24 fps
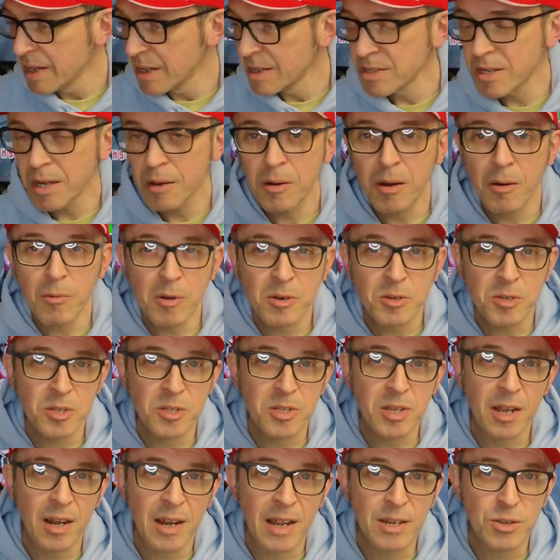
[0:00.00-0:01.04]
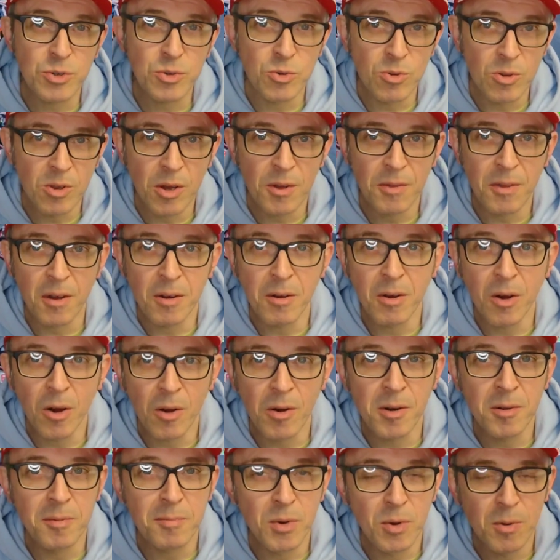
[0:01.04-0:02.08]
So I wanted to collect all like the
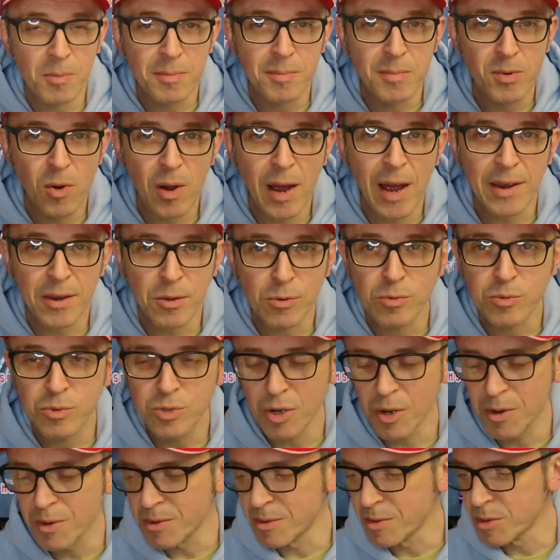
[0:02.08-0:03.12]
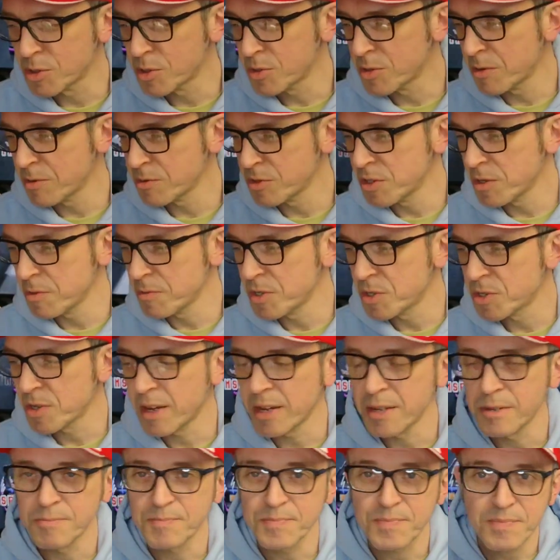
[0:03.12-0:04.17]
horror, more adult titles, shall we
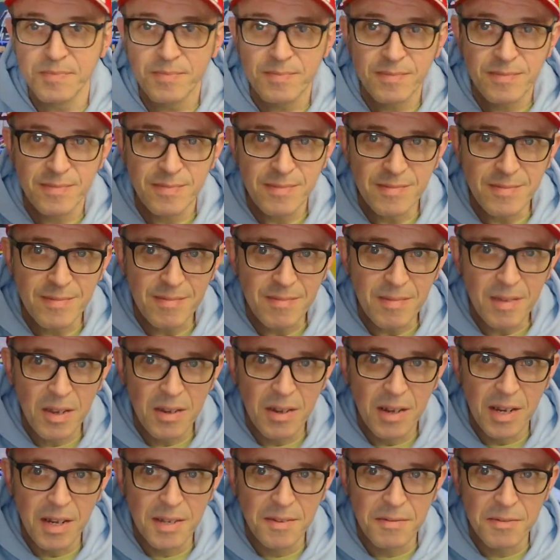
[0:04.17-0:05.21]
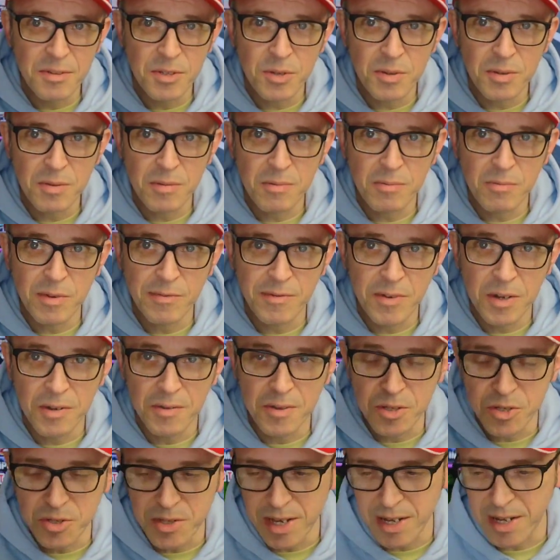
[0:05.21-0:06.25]
say. And we've got
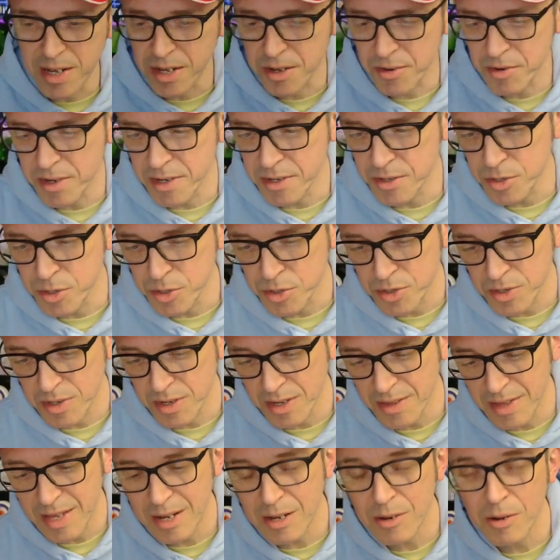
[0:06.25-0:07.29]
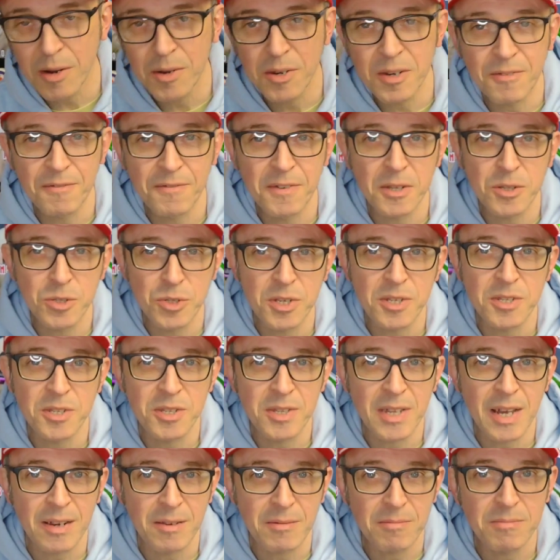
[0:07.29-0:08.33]
this Deadly Creatures, and that kind of fits into
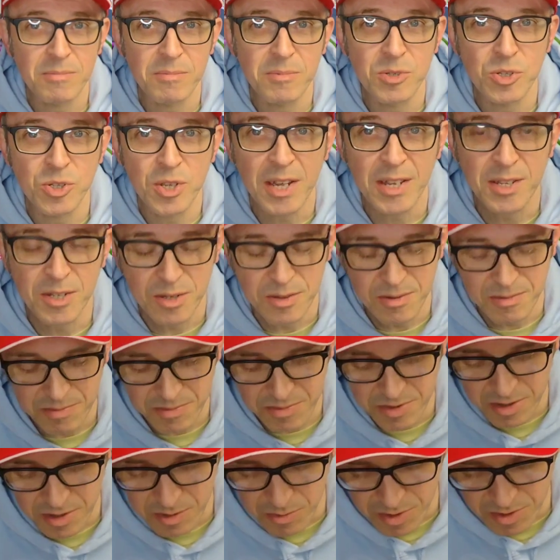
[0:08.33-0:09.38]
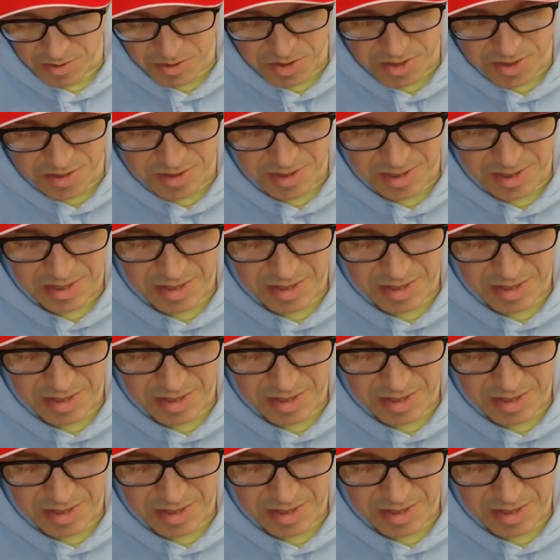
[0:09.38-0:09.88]
that set that I wanted.